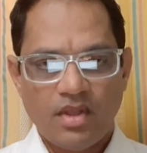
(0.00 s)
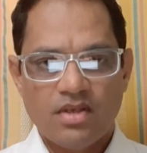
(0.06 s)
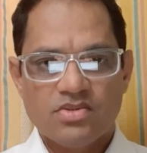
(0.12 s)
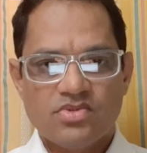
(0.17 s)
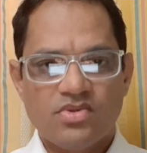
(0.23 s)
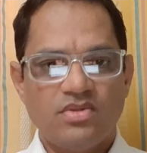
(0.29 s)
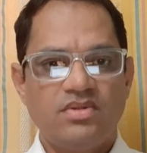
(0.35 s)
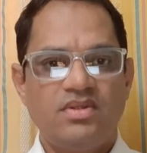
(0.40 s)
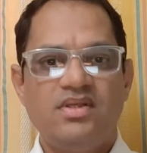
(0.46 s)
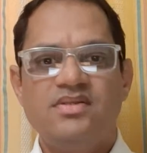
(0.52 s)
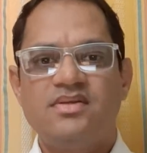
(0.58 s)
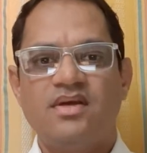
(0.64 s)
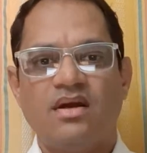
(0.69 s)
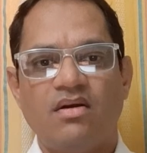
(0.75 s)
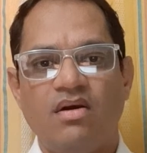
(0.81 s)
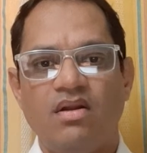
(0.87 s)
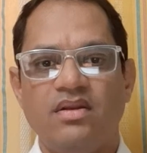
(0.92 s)
So these
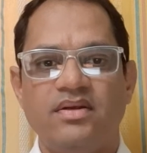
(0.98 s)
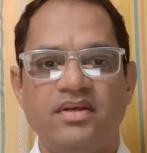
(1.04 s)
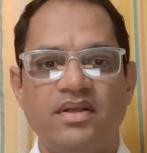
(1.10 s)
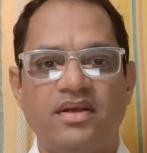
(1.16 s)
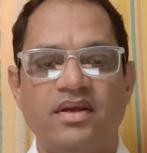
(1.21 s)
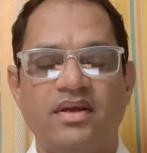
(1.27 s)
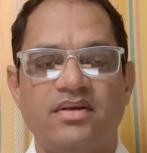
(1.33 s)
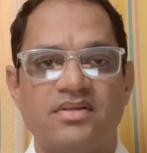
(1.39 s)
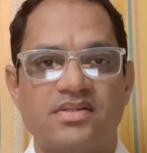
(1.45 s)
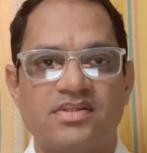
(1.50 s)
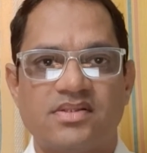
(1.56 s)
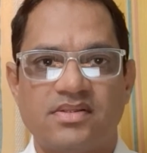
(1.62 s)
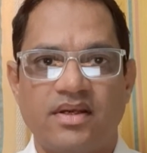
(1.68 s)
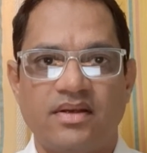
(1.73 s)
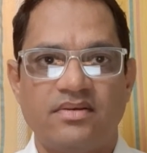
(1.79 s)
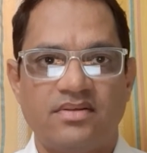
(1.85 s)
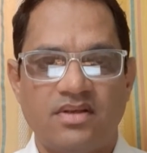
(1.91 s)
are all indicators
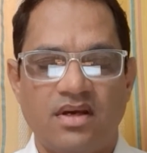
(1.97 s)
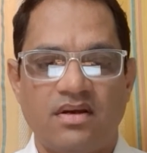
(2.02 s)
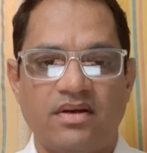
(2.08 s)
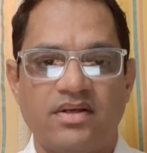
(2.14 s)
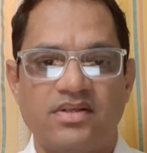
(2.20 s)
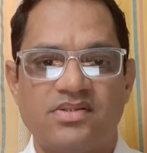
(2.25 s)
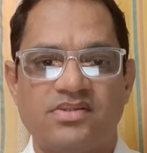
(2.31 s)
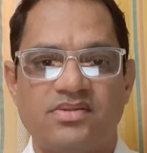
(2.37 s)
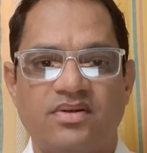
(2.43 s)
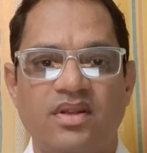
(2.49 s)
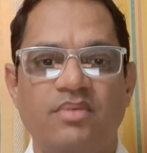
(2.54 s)
and targets